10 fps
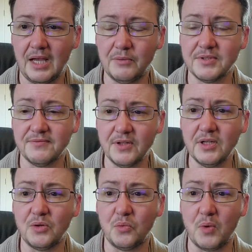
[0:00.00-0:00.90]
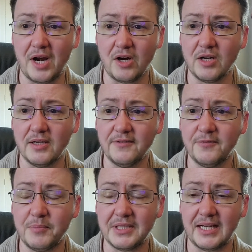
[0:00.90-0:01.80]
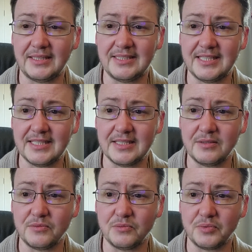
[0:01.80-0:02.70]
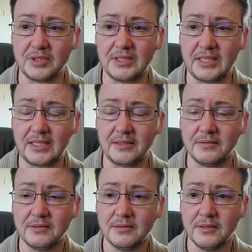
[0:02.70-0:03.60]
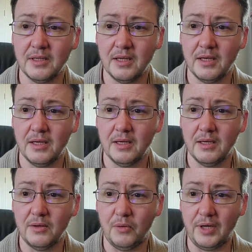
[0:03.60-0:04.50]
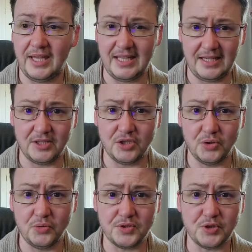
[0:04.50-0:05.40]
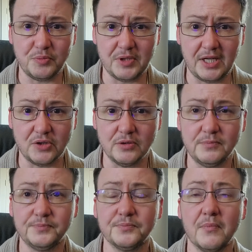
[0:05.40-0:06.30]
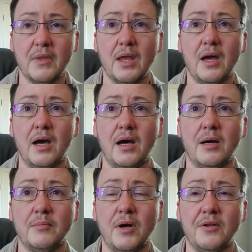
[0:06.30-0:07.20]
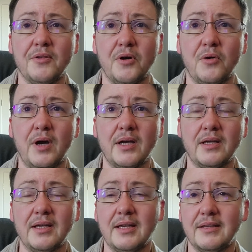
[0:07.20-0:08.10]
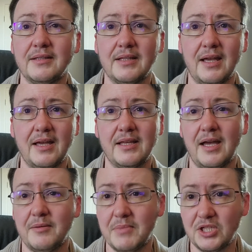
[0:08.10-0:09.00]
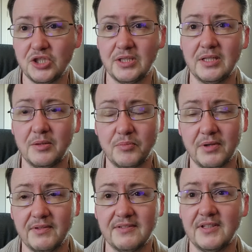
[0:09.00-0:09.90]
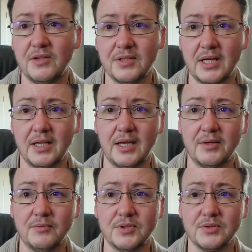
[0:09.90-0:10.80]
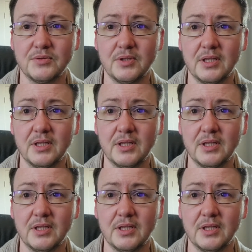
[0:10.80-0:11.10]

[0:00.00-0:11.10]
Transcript: I was very aware of, but I didn't really get into was Supernatural. Um, although I, I mentioned in the previous video that I, I was,